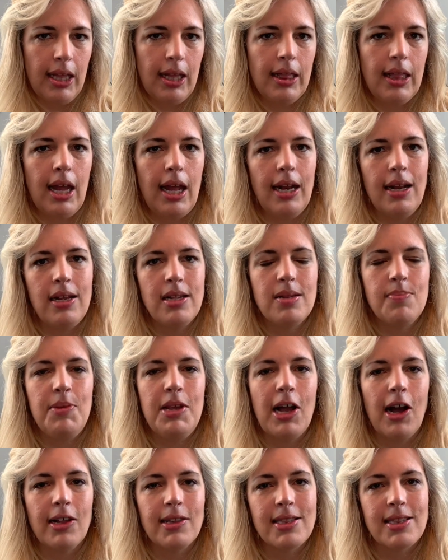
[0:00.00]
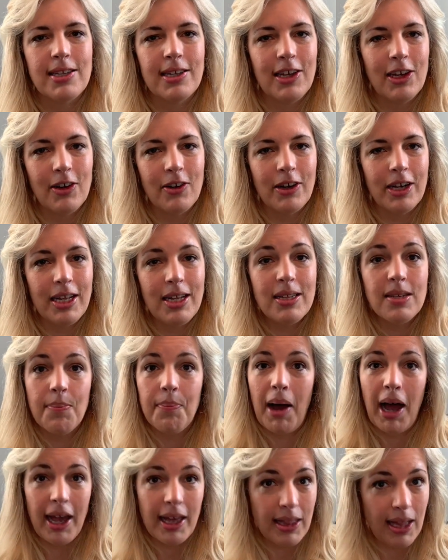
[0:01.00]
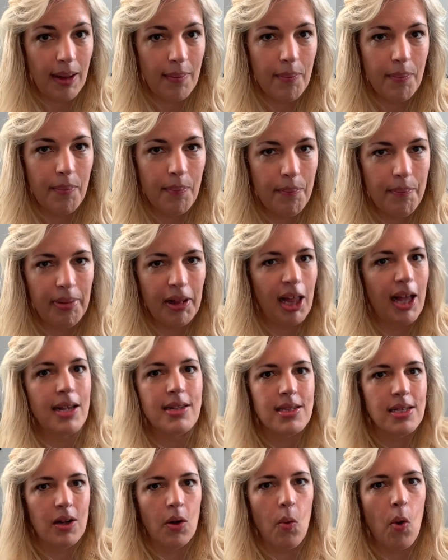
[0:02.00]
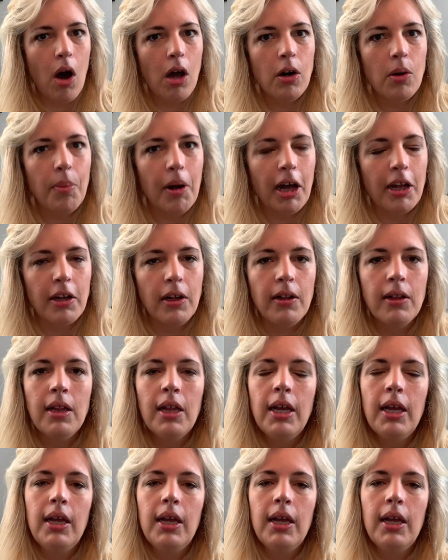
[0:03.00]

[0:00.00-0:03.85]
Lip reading: that is beyond security to buy that plastic water bottle.